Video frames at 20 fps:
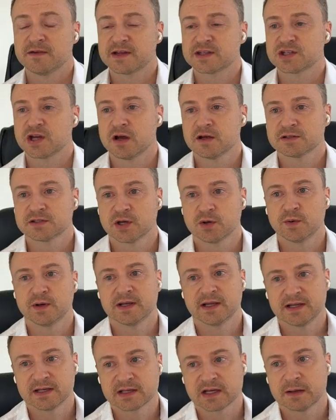that's also an
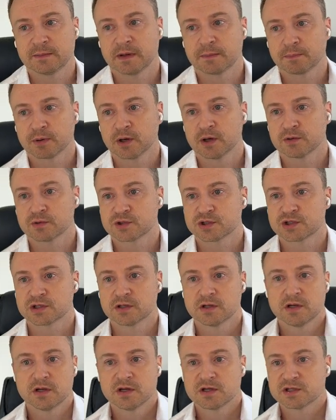income approach.
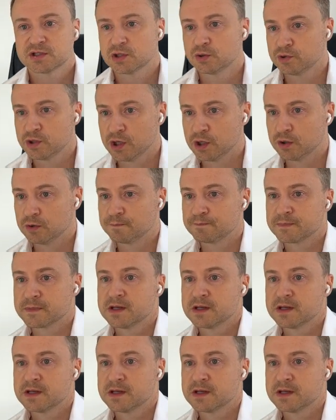So no.